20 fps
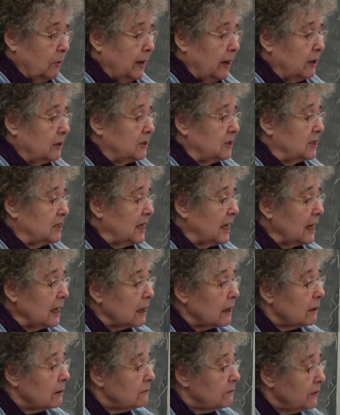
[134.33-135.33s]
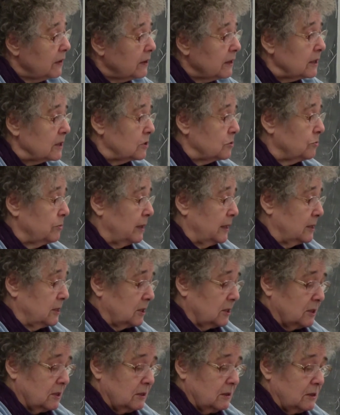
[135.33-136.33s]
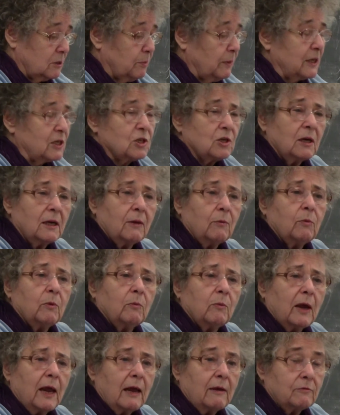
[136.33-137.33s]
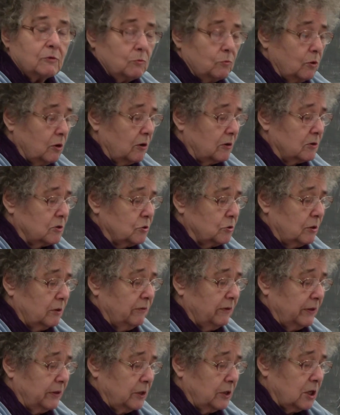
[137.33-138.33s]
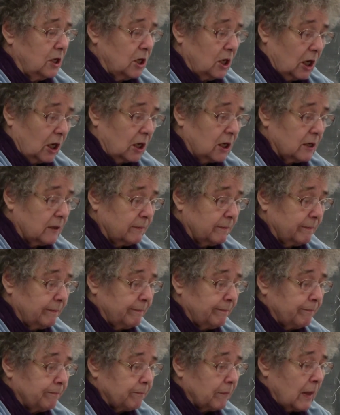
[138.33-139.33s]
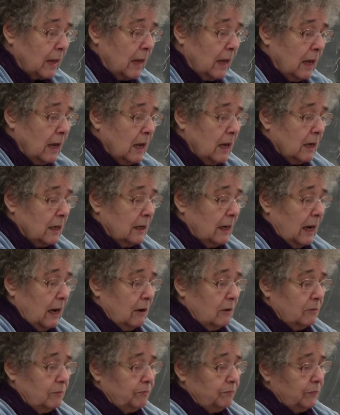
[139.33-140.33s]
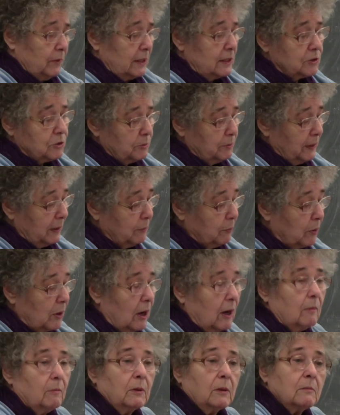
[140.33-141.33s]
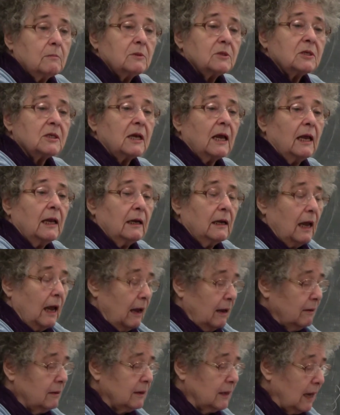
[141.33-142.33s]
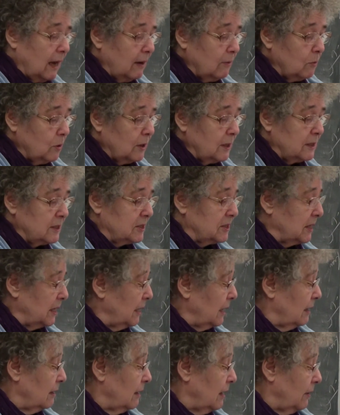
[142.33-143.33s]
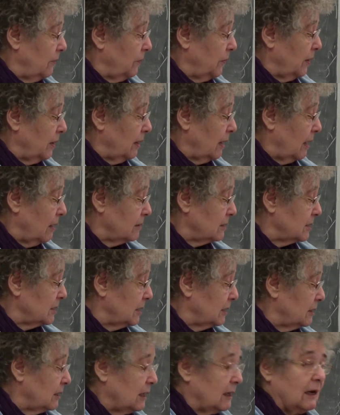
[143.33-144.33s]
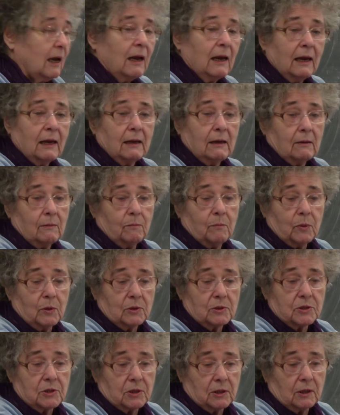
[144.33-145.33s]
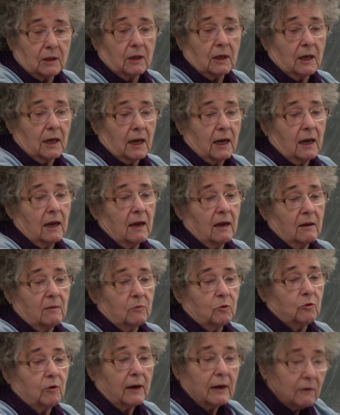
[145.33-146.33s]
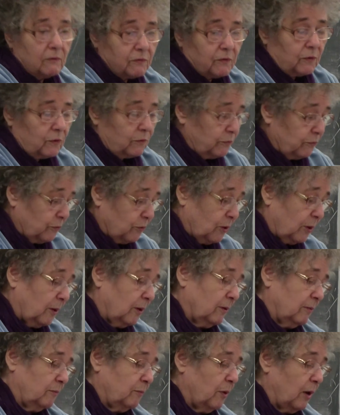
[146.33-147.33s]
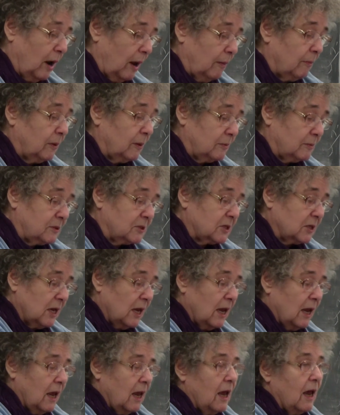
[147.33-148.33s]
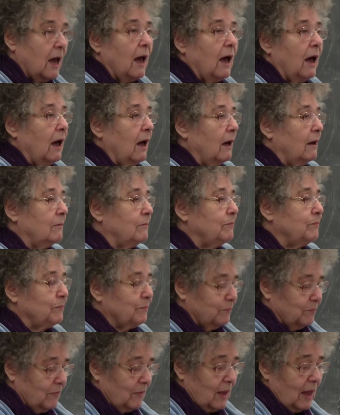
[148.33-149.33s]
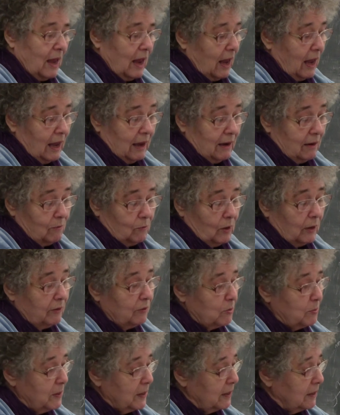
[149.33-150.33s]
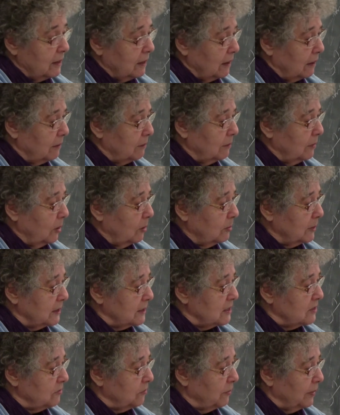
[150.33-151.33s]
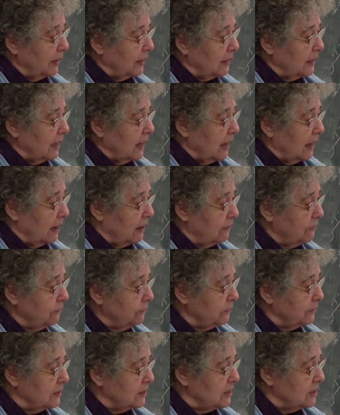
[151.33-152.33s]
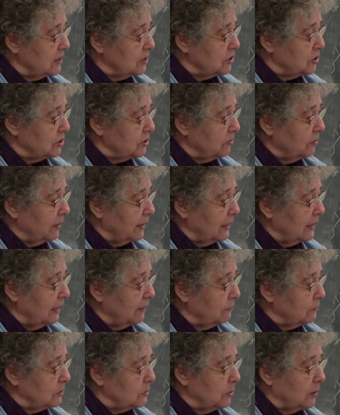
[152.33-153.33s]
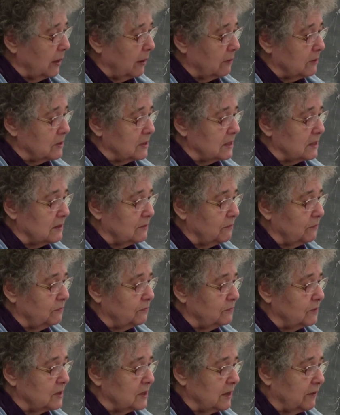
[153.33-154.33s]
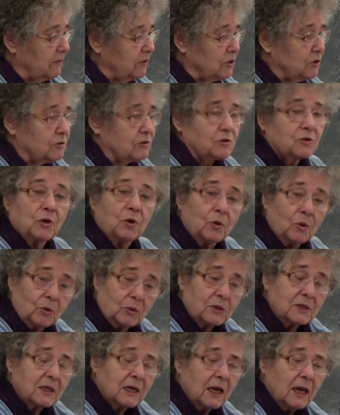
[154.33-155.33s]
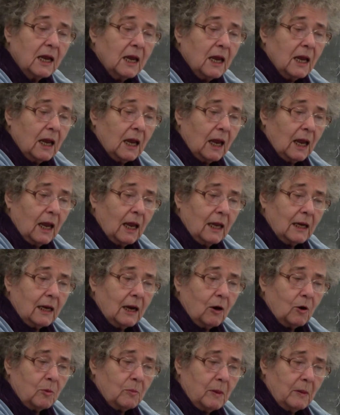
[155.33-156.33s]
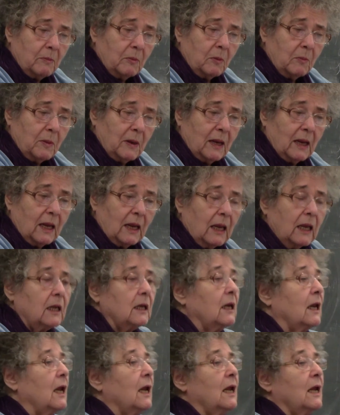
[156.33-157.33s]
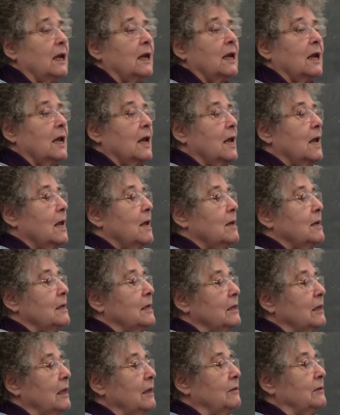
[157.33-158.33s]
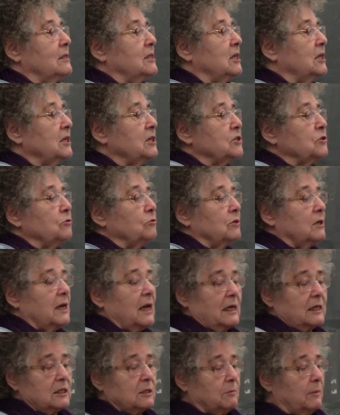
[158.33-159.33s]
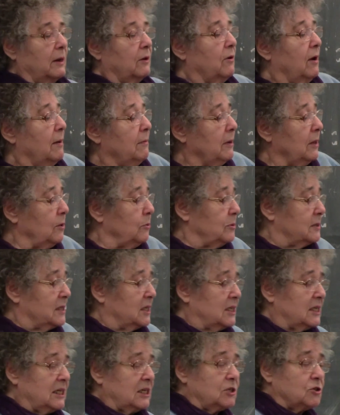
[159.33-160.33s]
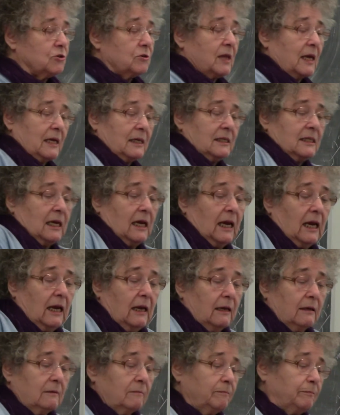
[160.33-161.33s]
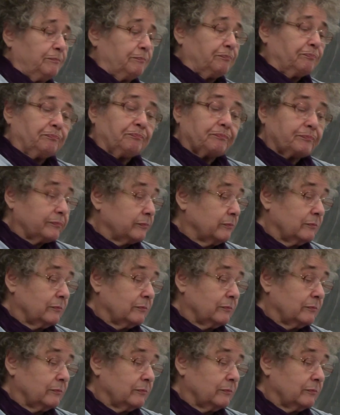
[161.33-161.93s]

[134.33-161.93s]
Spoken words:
we ought to take on various risks, especially when we have to work sort of in the dark. Now, these are big problems, and I want to say at the outset that I personally am grateful for the problems. One of the big moments of my life, decisions of my life, was when I was 7 years old, and I remember being in a Sunday school class, and my grandmother was a teacher that day, and